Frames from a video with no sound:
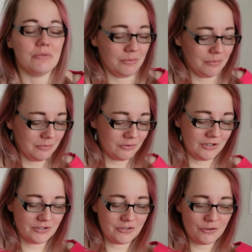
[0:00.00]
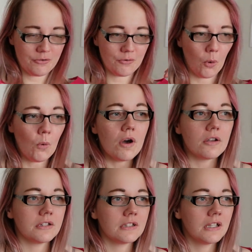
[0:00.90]
to just throw
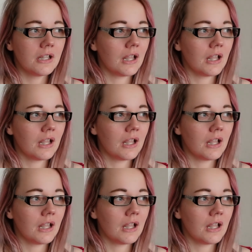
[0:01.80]
on